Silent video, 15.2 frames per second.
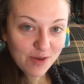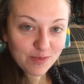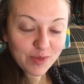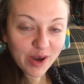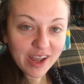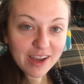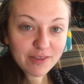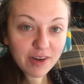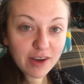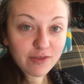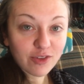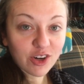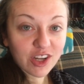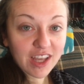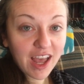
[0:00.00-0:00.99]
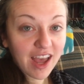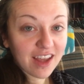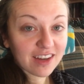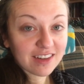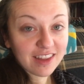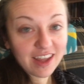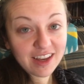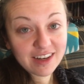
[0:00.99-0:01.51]
But if I
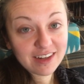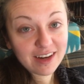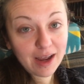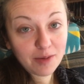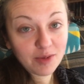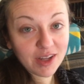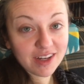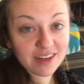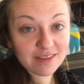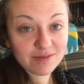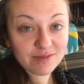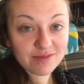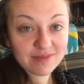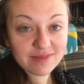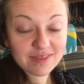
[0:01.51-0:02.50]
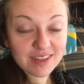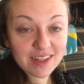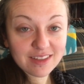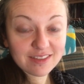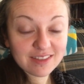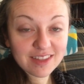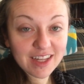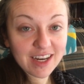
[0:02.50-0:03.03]
forget, then I mean,
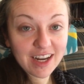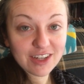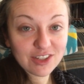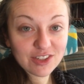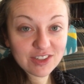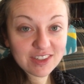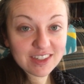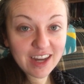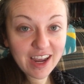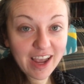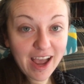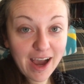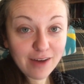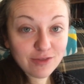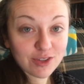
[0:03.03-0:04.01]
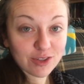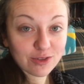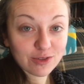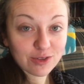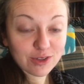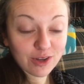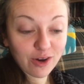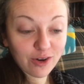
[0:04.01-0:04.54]
then I have to,
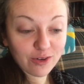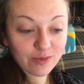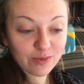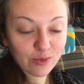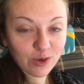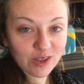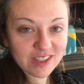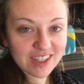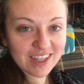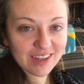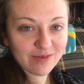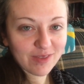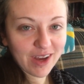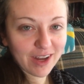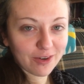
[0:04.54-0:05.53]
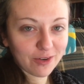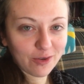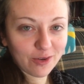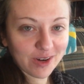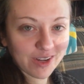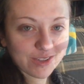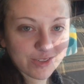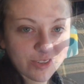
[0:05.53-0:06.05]
so we'll see. I don't know
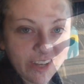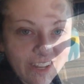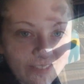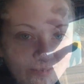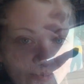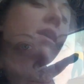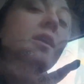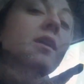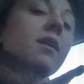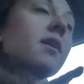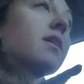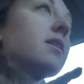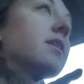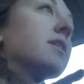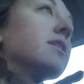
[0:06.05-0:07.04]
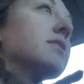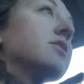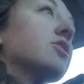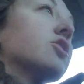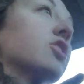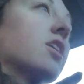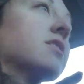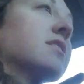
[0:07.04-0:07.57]
what I'll do yet. It is
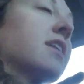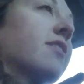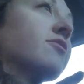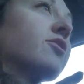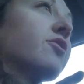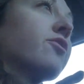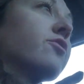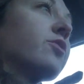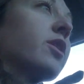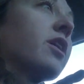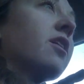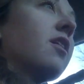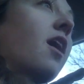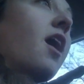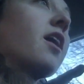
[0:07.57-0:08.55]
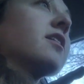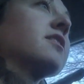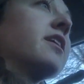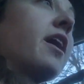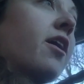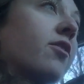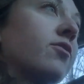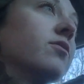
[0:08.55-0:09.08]
just after 3 o'clock
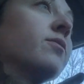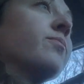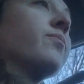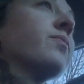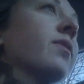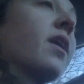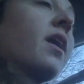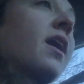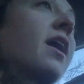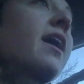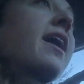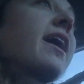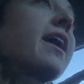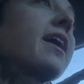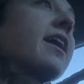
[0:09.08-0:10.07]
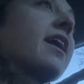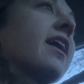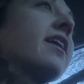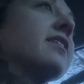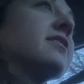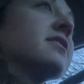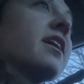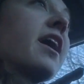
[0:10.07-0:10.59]
now,
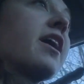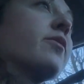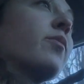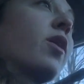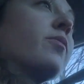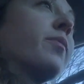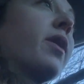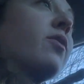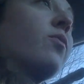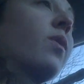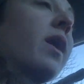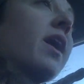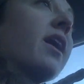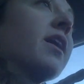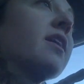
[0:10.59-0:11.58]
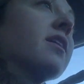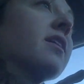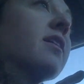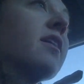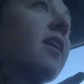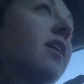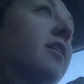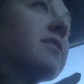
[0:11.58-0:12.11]
and I'm on my way
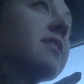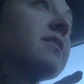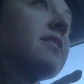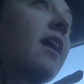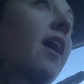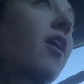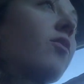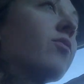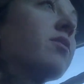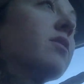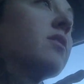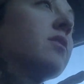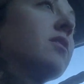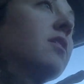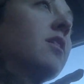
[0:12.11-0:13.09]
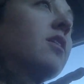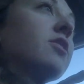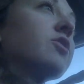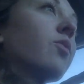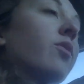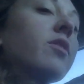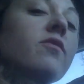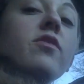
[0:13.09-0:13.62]
to town,
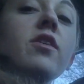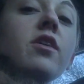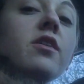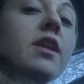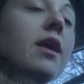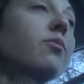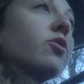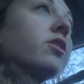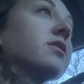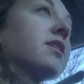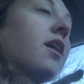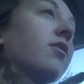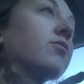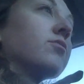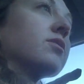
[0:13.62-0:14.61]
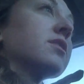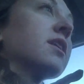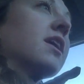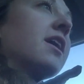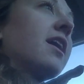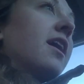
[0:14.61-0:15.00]
to one of the neighboring towns,